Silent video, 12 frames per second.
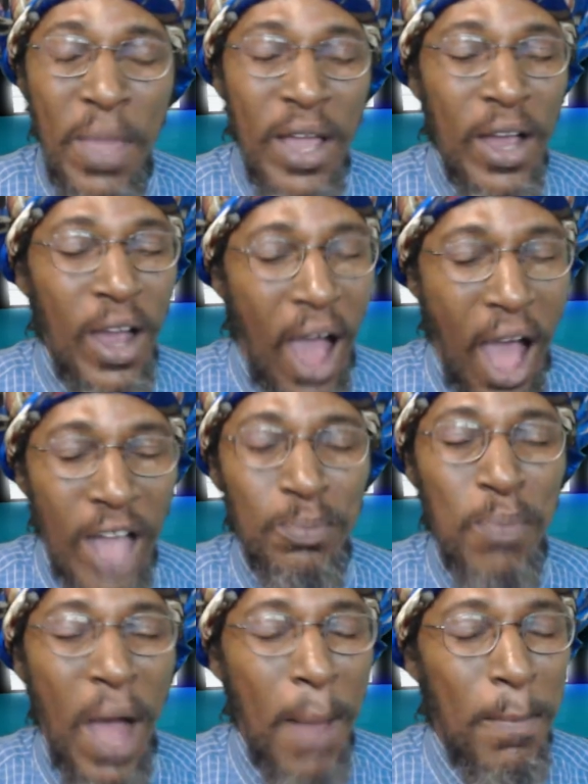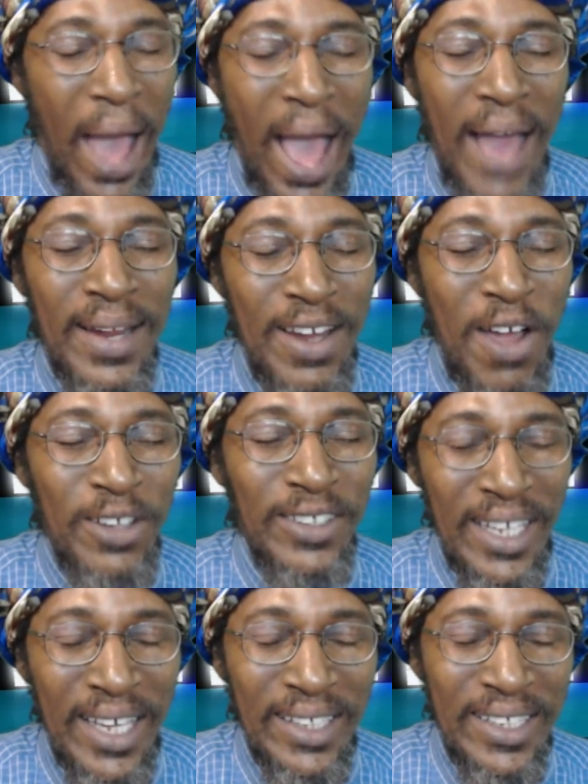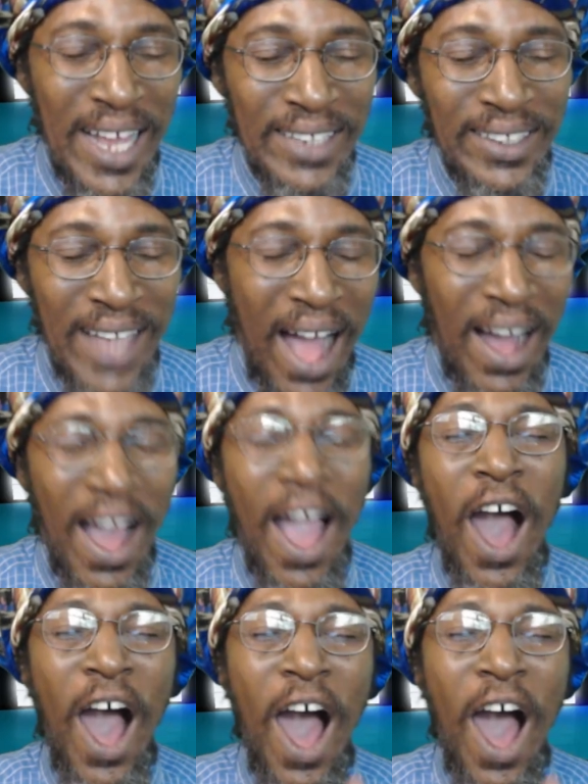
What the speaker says: because Bob Marley don't sing it in a song.